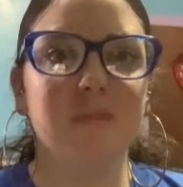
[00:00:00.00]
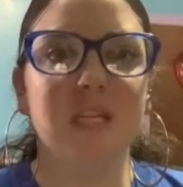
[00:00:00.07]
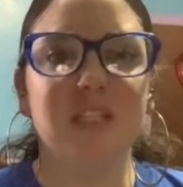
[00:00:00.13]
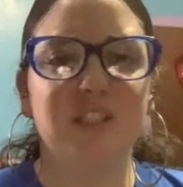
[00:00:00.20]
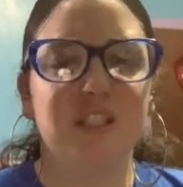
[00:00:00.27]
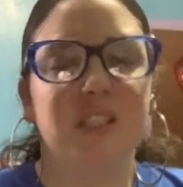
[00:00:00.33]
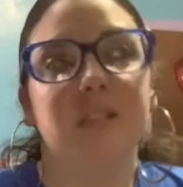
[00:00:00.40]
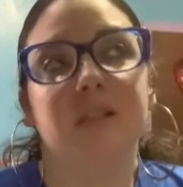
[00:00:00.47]

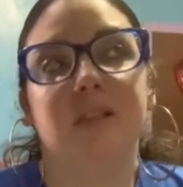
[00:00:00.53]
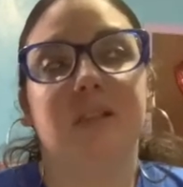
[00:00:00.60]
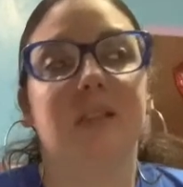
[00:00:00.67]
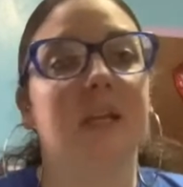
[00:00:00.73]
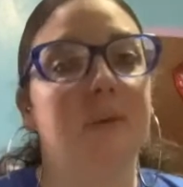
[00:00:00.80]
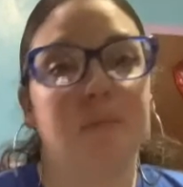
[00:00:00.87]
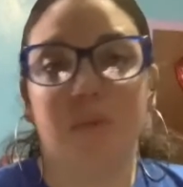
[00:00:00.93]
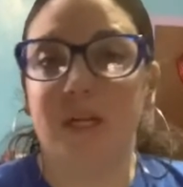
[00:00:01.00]
just
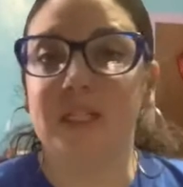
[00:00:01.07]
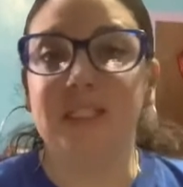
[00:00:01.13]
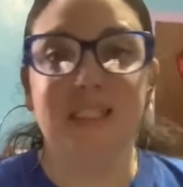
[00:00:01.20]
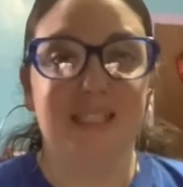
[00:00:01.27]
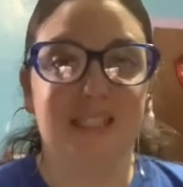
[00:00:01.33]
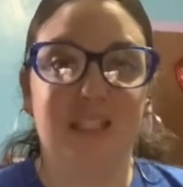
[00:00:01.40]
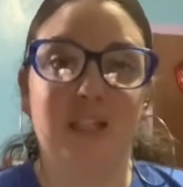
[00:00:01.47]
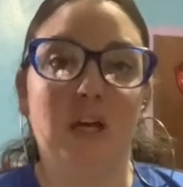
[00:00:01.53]

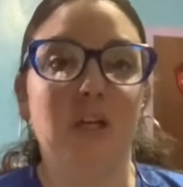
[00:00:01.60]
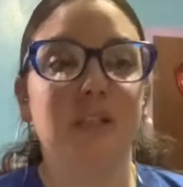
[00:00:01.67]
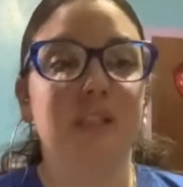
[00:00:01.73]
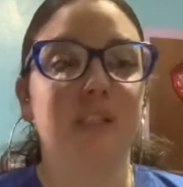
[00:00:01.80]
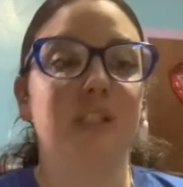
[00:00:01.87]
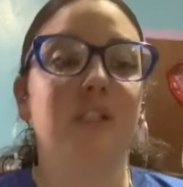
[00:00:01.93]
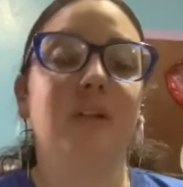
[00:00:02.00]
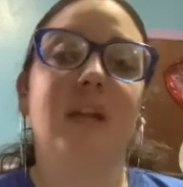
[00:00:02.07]
embracing the
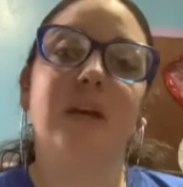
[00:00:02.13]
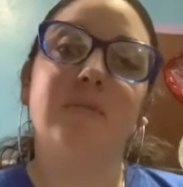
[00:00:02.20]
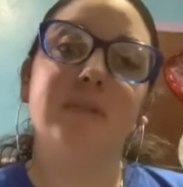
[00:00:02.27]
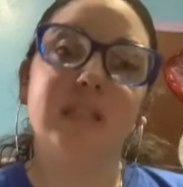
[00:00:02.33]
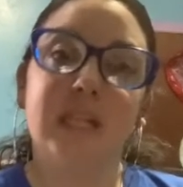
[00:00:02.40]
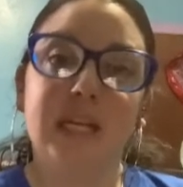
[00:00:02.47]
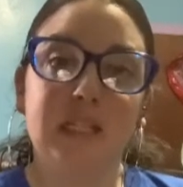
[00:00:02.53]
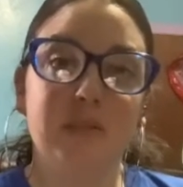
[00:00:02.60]
losses. So that
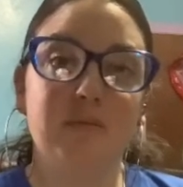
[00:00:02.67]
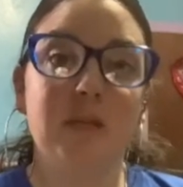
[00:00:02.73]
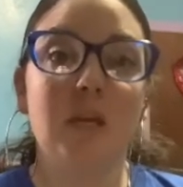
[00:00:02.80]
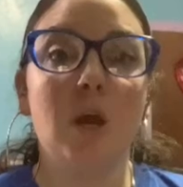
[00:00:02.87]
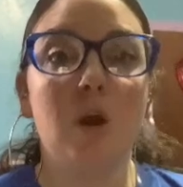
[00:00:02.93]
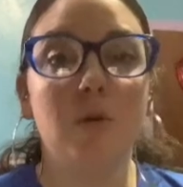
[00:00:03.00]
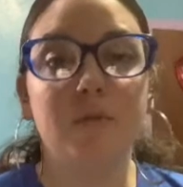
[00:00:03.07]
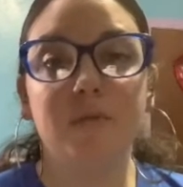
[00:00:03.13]
was last week.
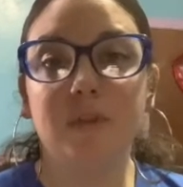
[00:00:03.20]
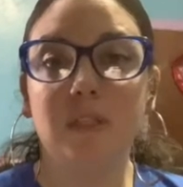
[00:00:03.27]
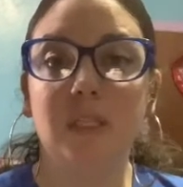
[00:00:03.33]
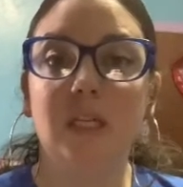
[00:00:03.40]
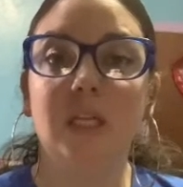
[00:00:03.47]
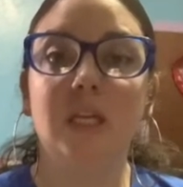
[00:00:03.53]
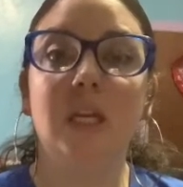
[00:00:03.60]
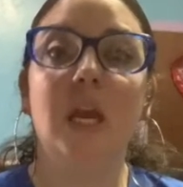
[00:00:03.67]

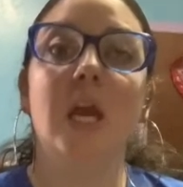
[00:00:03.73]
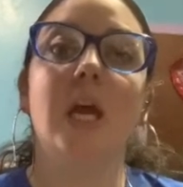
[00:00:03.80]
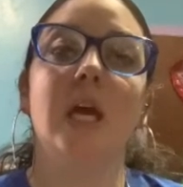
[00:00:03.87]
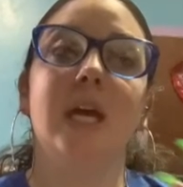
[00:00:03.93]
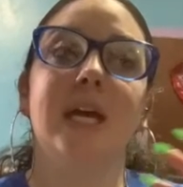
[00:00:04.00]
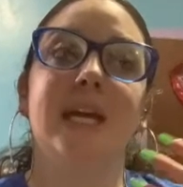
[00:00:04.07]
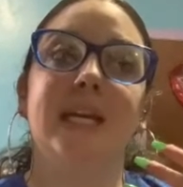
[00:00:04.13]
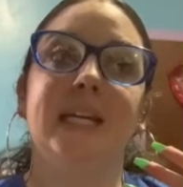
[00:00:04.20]
Hopefully
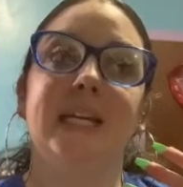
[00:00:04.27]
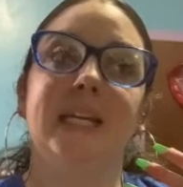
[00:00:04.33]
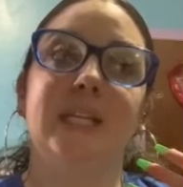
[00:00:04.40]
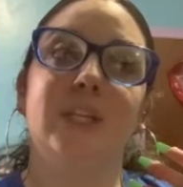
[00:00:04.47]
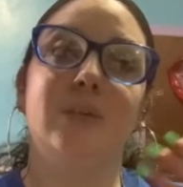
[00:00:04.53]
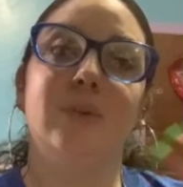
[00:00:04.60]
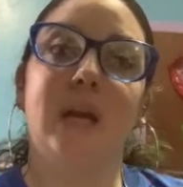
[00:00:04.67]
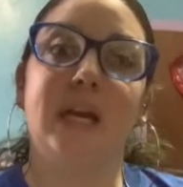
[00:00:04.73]

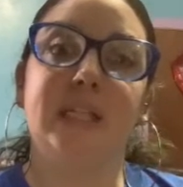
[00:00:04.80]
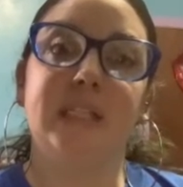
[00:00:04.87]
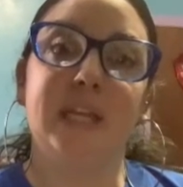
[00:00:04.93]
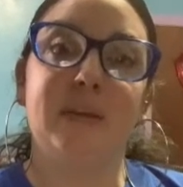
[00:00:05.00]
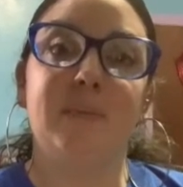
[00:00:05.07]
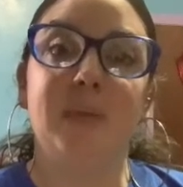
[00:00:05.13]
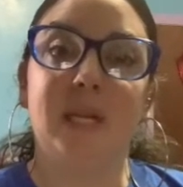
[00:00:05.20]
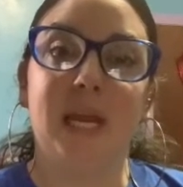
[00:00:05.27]
you guys
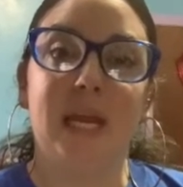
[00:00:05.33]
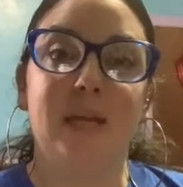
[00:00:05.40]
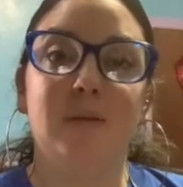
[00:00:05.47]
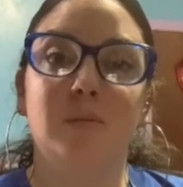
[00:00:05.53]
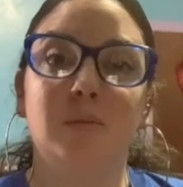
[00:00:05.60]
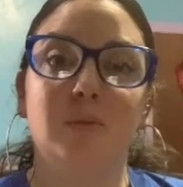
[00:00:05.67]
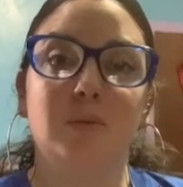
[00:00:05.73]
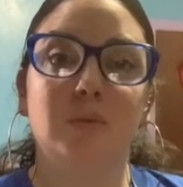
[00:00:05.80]
have been
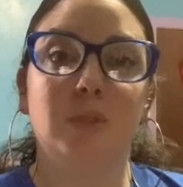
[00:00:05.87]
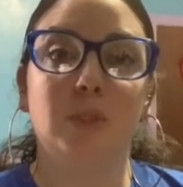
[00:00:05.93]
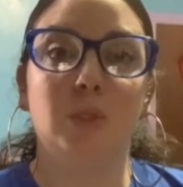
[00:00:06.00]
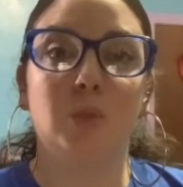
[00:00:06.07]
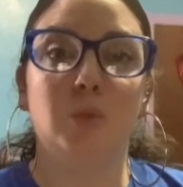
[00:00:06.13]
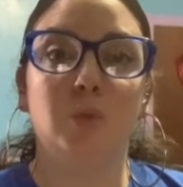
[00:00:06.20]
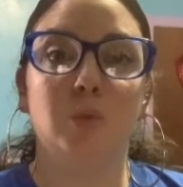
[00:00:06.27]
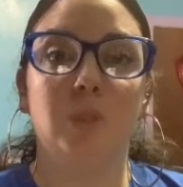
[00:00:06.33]
able
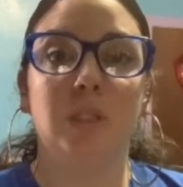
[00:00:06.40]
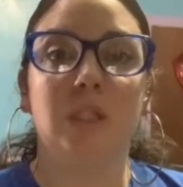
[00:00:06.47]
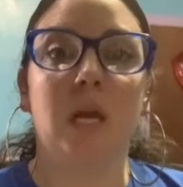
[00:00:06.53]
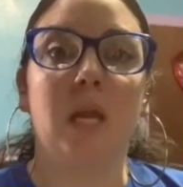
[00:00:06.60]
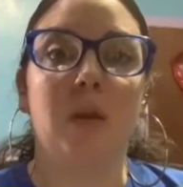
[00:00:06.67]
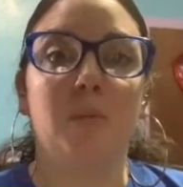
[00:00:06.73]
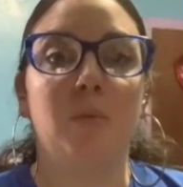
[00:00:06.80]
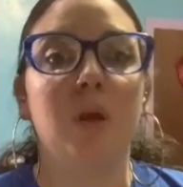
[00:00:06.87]
to just
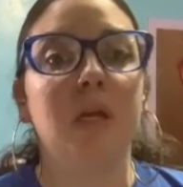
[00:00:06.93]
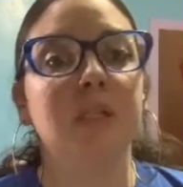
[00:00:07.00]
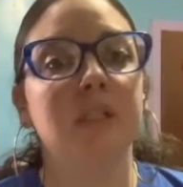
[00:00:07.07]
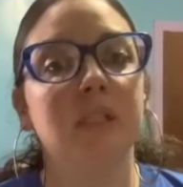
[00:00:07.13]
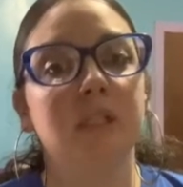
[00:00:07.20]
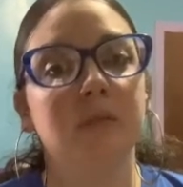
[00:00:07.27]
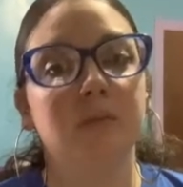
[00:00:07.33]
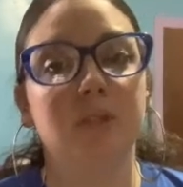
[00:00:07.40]
kind of
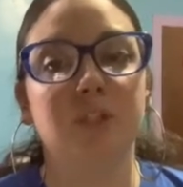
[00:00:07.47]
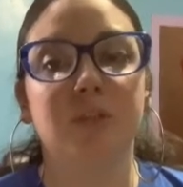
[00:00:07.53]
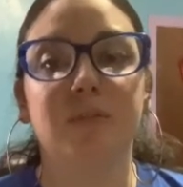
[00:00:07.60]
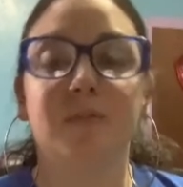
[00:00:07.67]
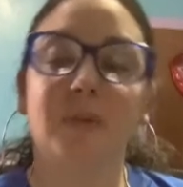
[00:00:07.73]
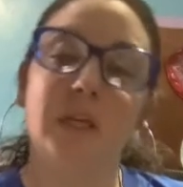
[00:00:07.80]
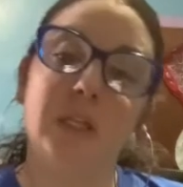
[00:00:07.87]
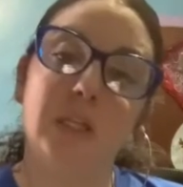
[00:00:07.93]
process what you're
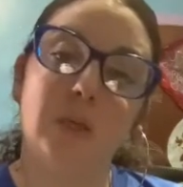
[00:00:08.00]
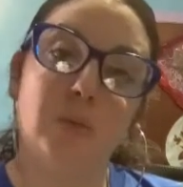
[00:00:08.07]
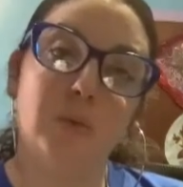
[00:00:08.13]
feeling,